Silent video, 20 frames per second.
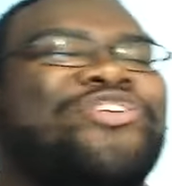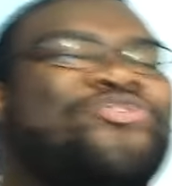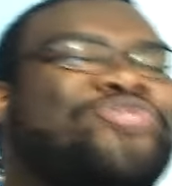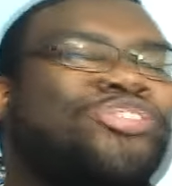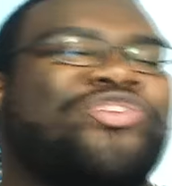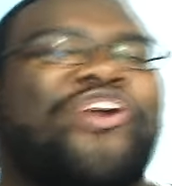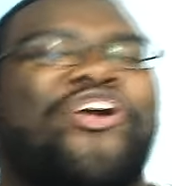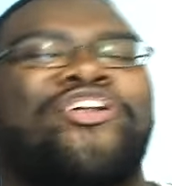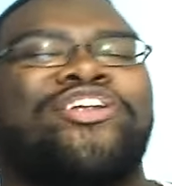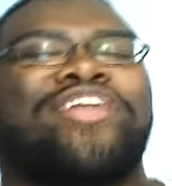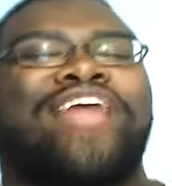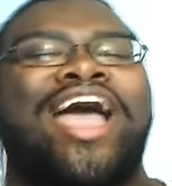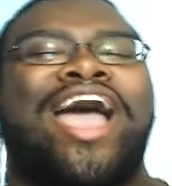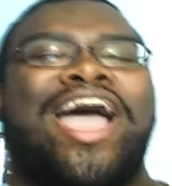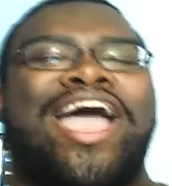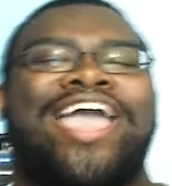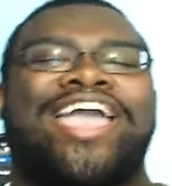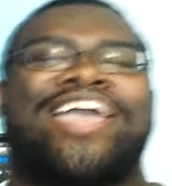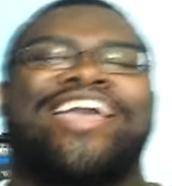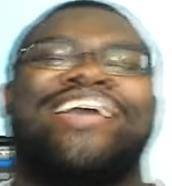you the third
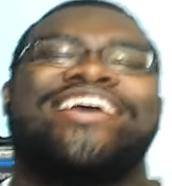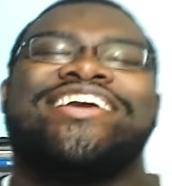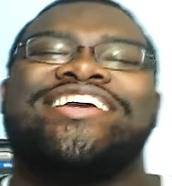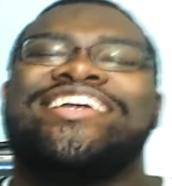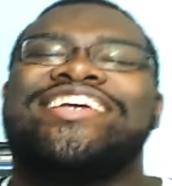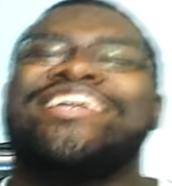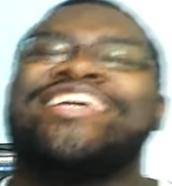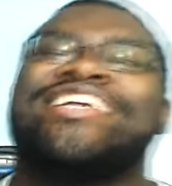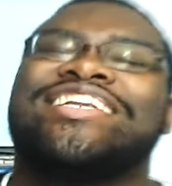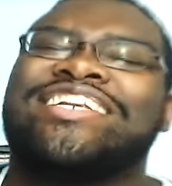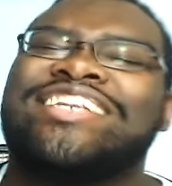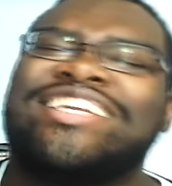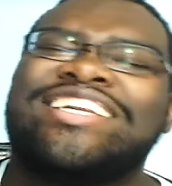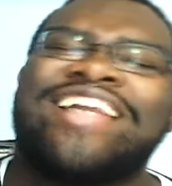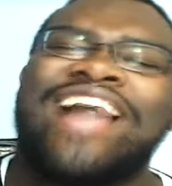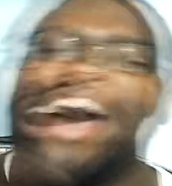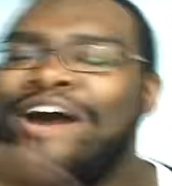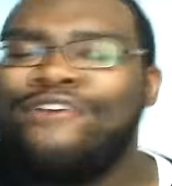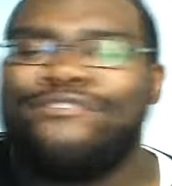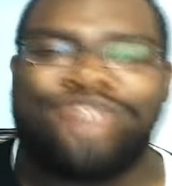guy, he
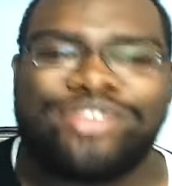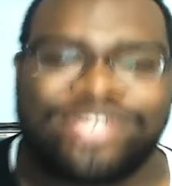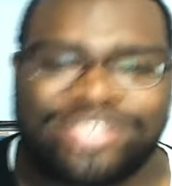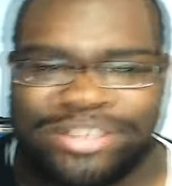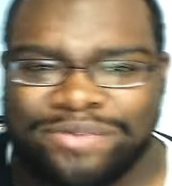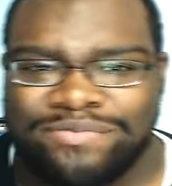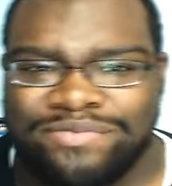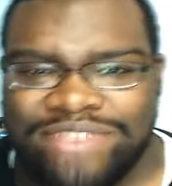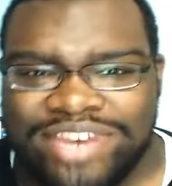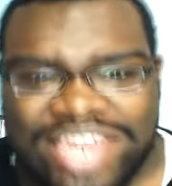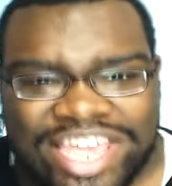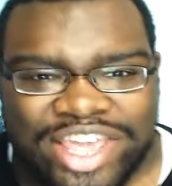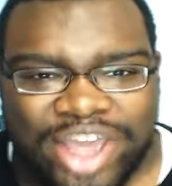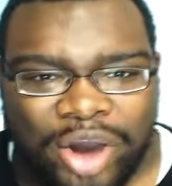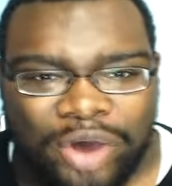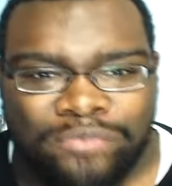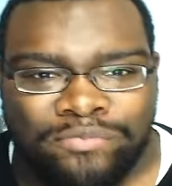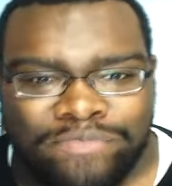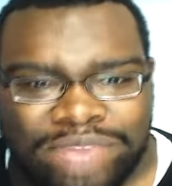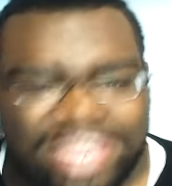loves some
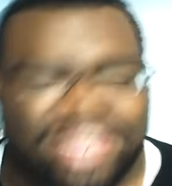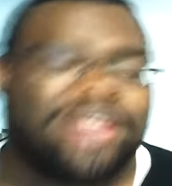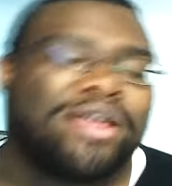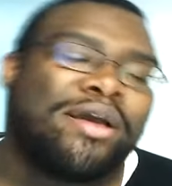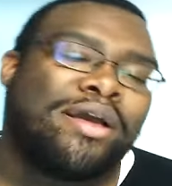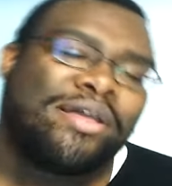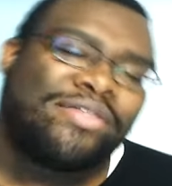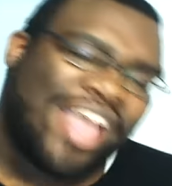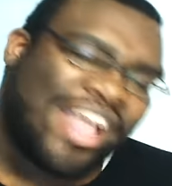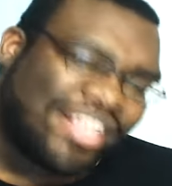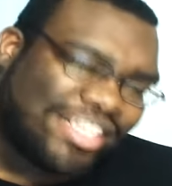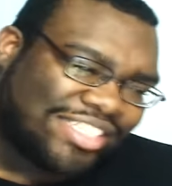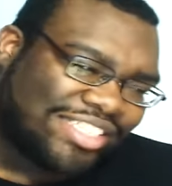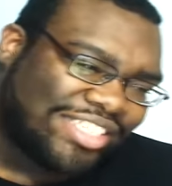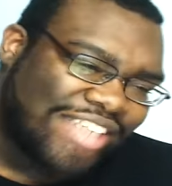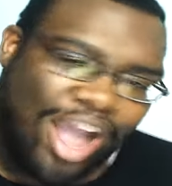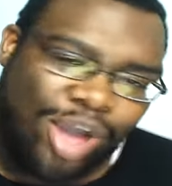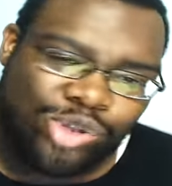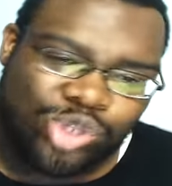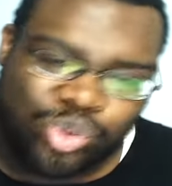Neo meat. That
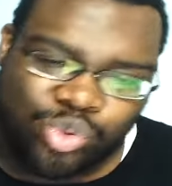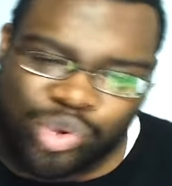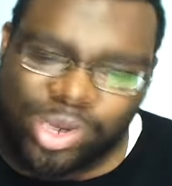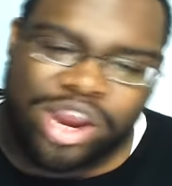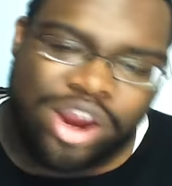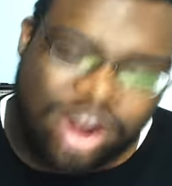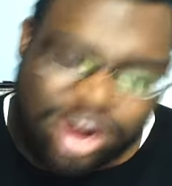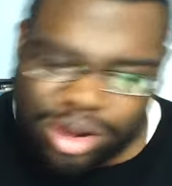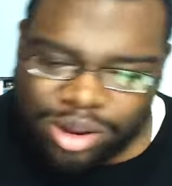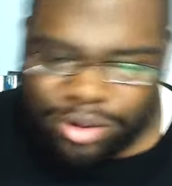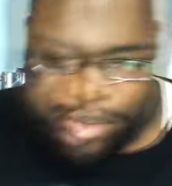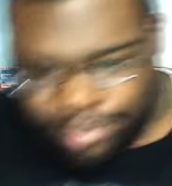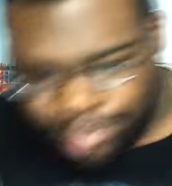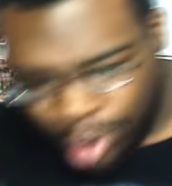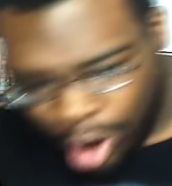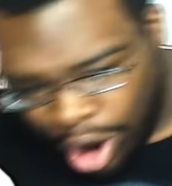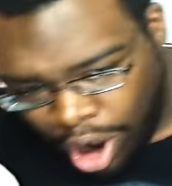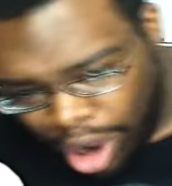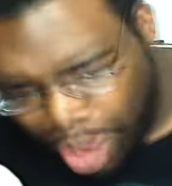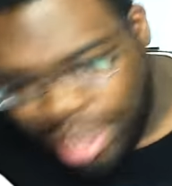sounds weird.
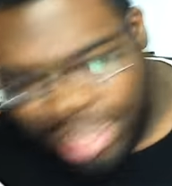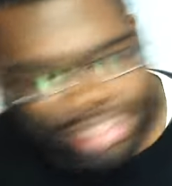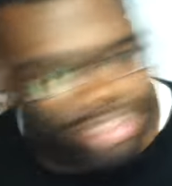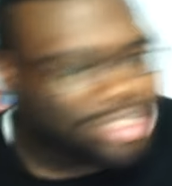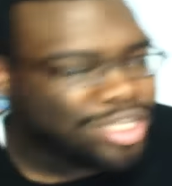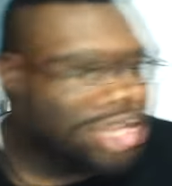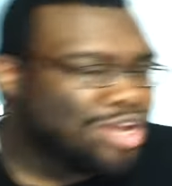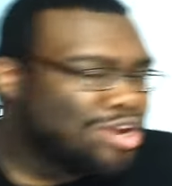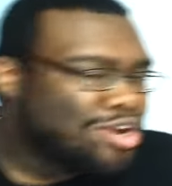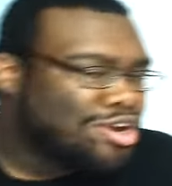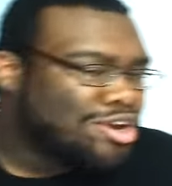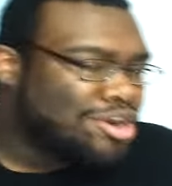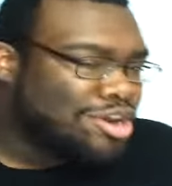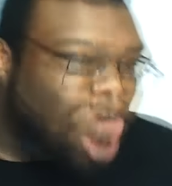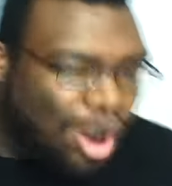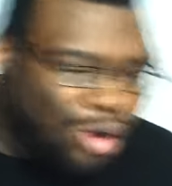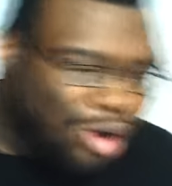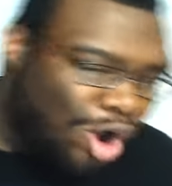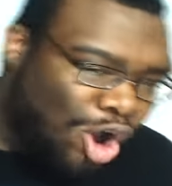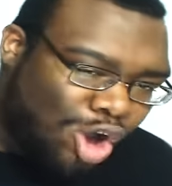Pause. No